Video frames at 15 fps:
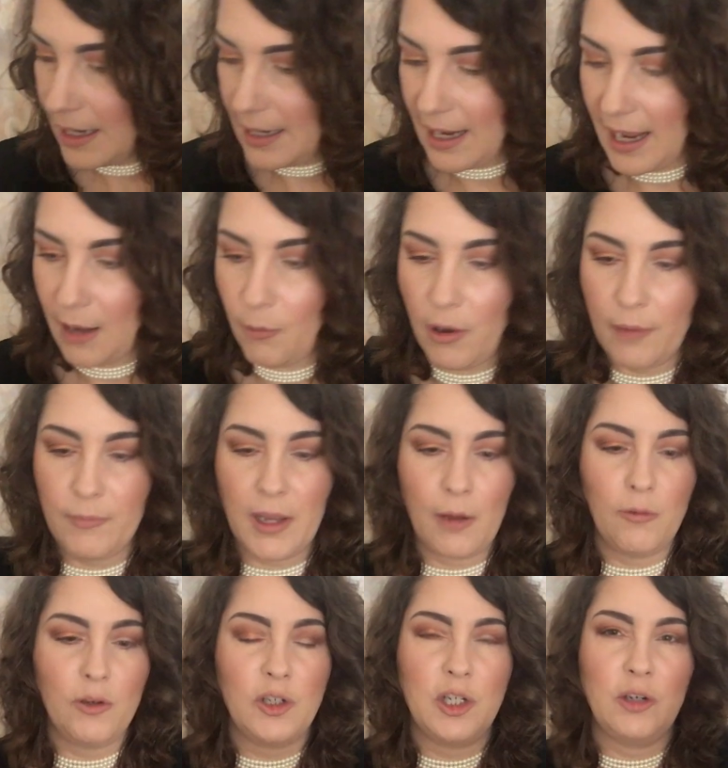Now I'm
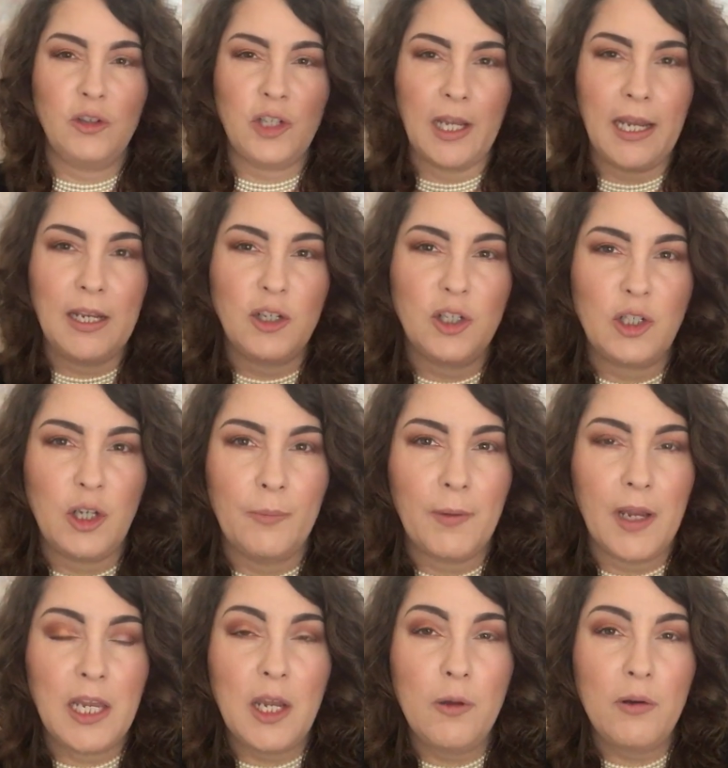going to change to my
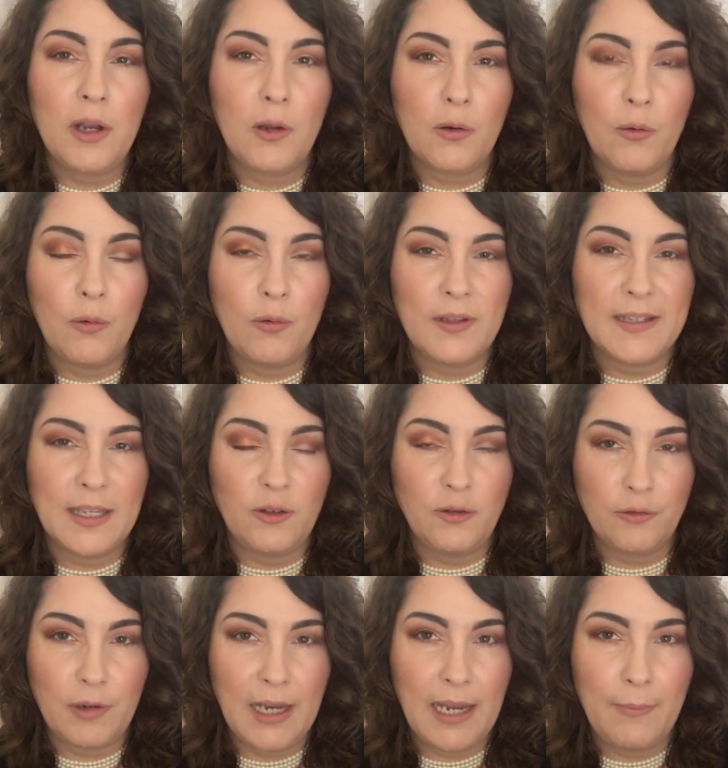Unicorn's
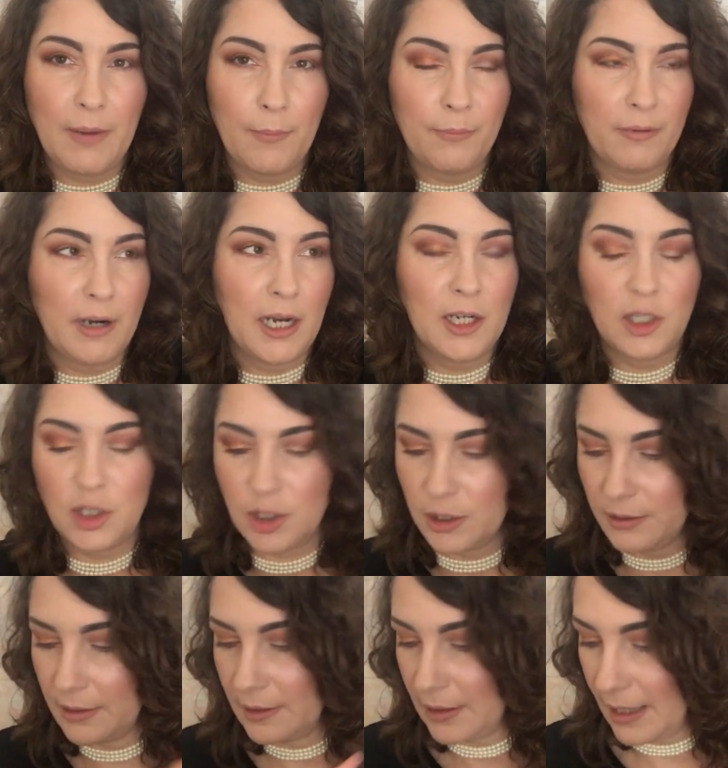Dream brush,
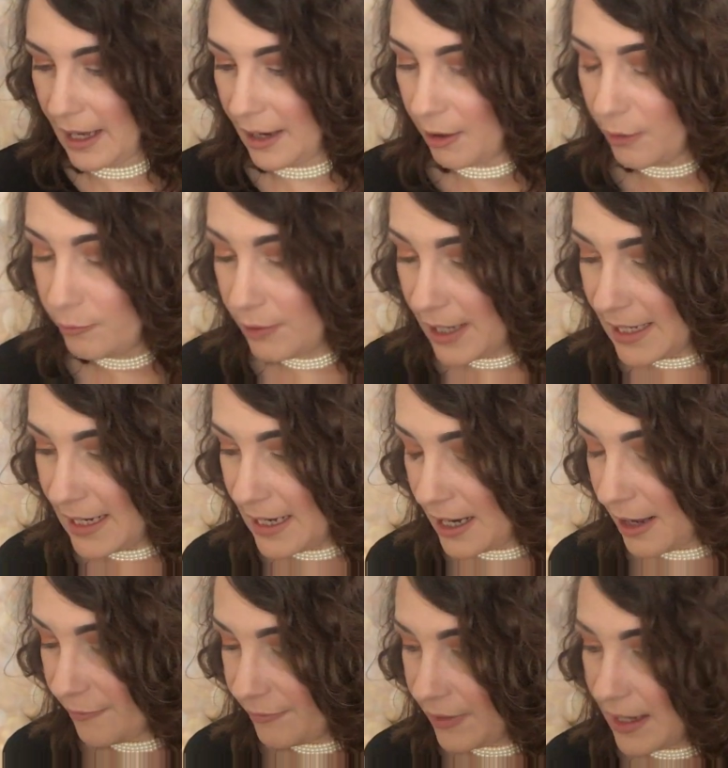and I really
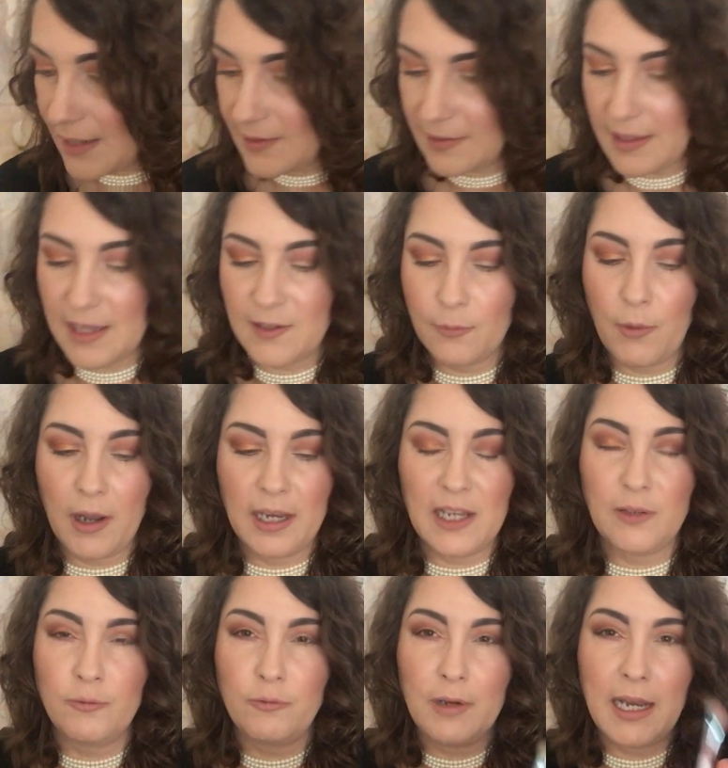love this. This one
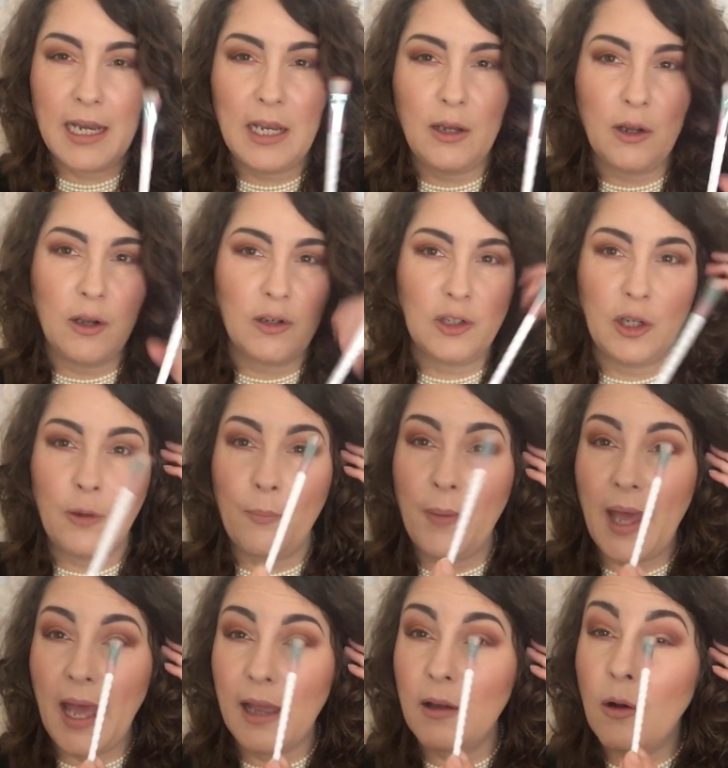is really good to
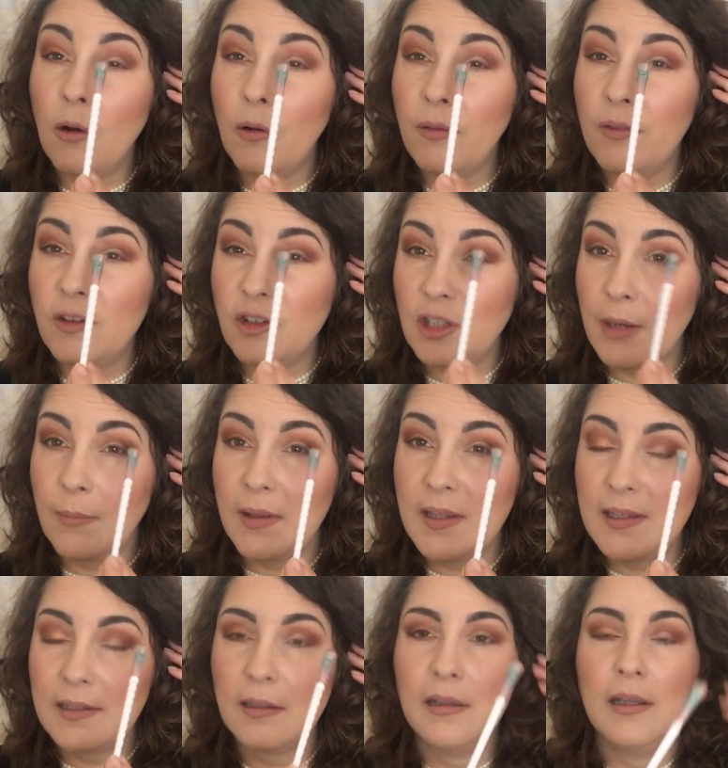pack on the
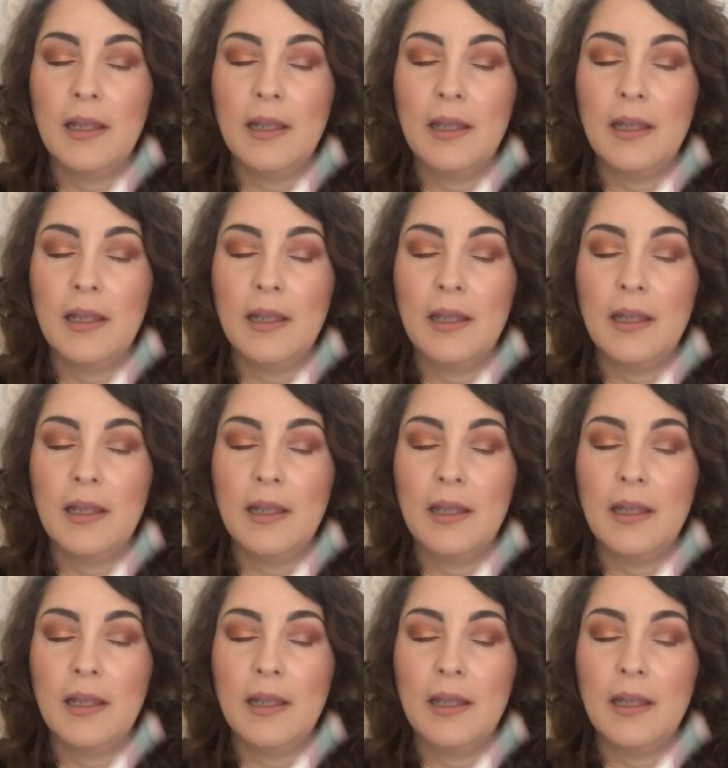shimmers,